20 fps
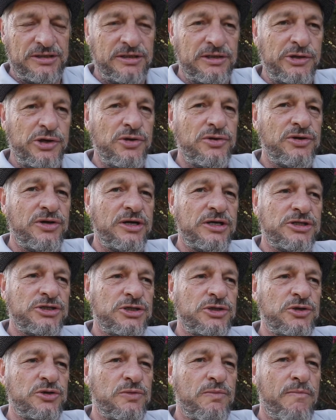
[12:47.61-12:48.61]
You need
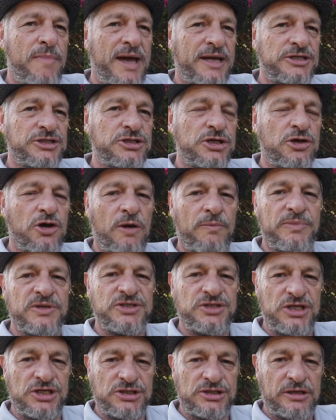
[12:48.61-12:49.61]
to match your
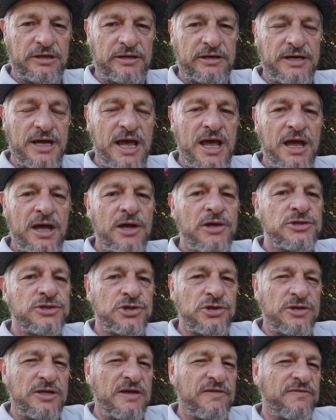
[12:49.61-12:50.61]
composition
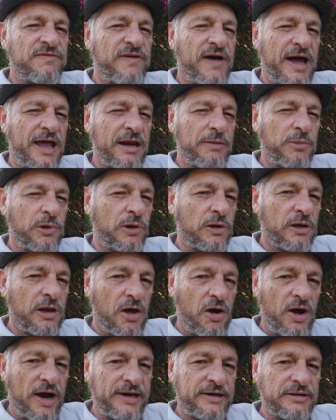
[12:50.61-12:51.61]
to the available
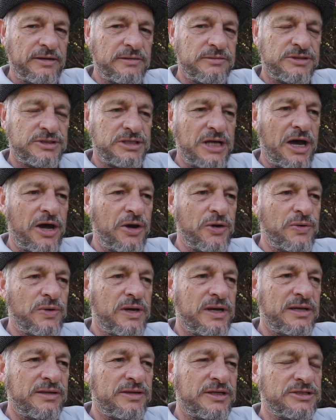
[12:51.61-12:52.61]
light. So
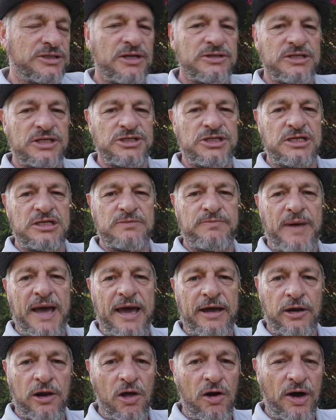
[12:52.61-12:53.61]
there's no such thing as
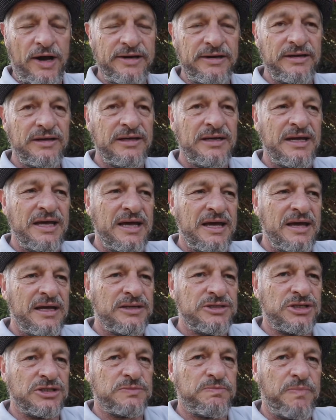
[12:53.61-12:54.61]
bad light,
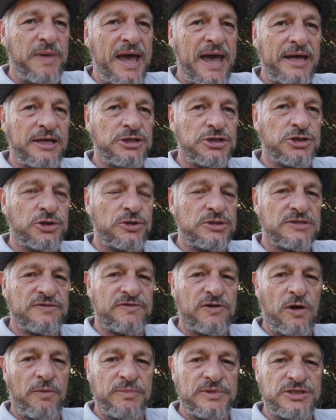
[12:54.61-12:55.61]
just bad choice
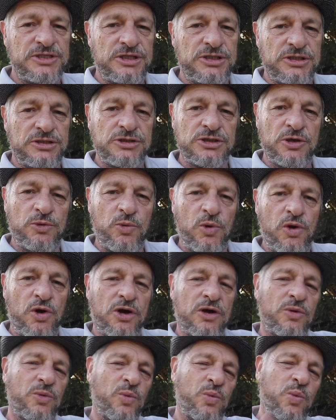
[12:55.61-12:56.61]
of composition to
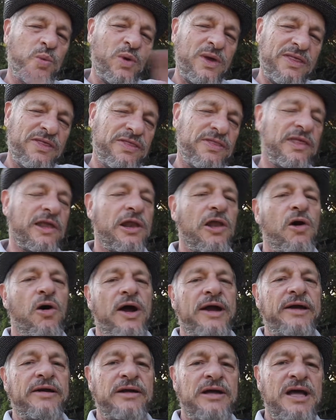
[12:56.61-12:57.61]
work with the
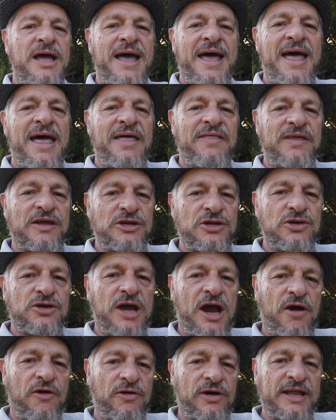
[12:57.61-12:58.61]
light that you
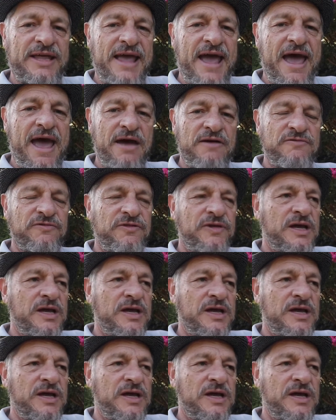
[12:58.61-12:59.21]
currently have.